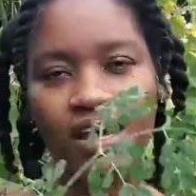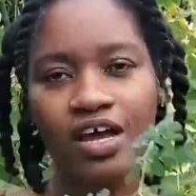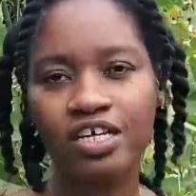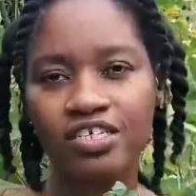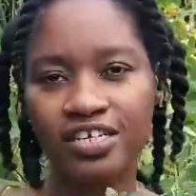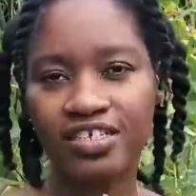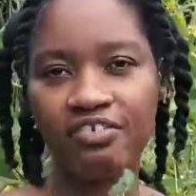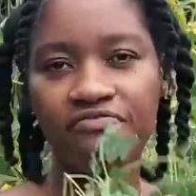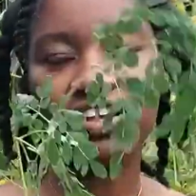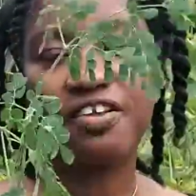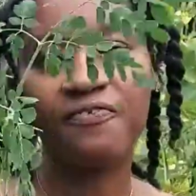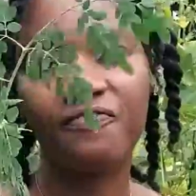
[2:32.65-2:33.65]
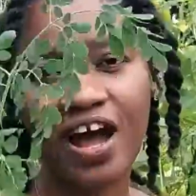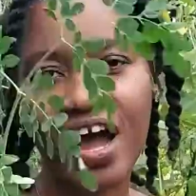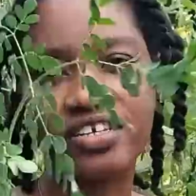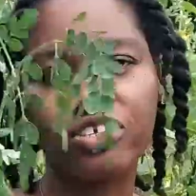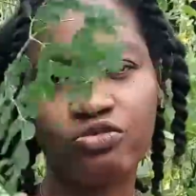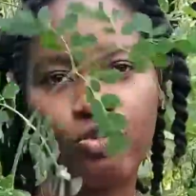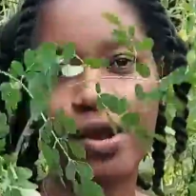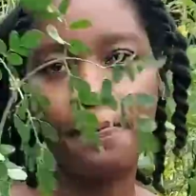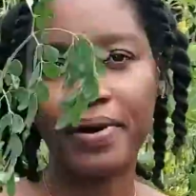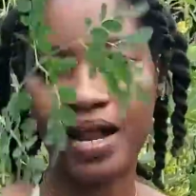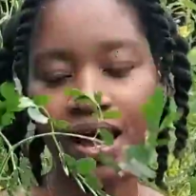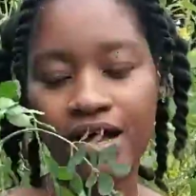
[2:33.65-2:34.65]
So it's a really fast growing
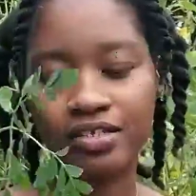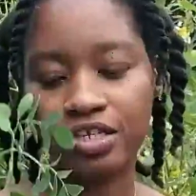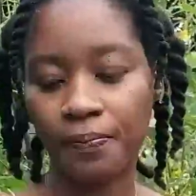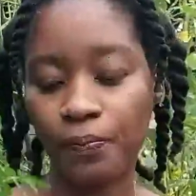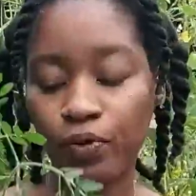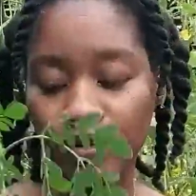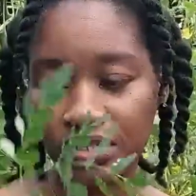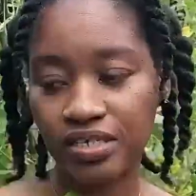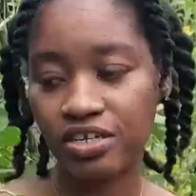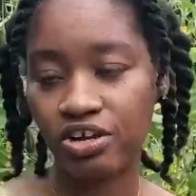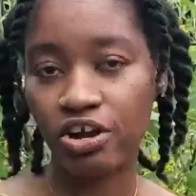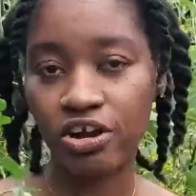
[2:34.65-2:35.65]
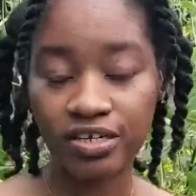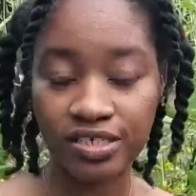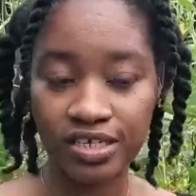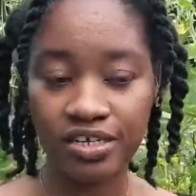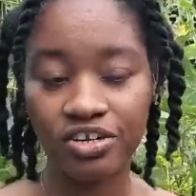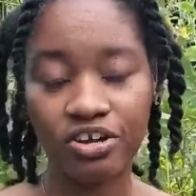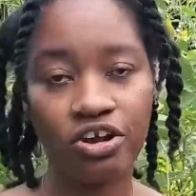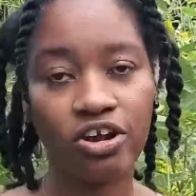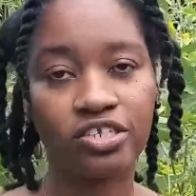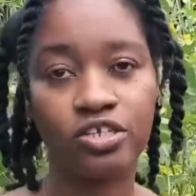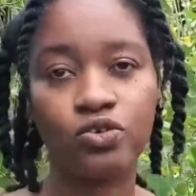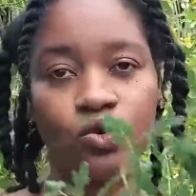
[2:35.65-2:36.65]
plant. You put this in the earth, the seed in the earth,
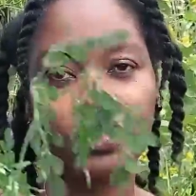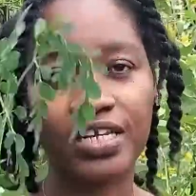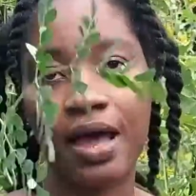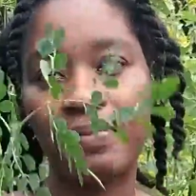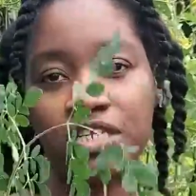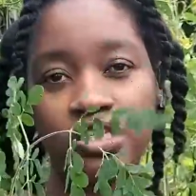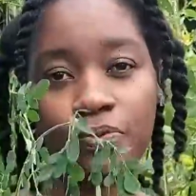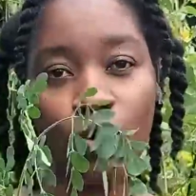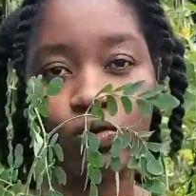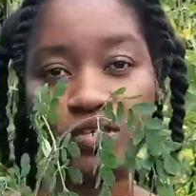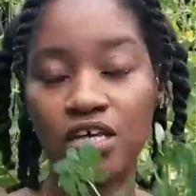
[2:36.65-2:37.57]
in no time it sprouts.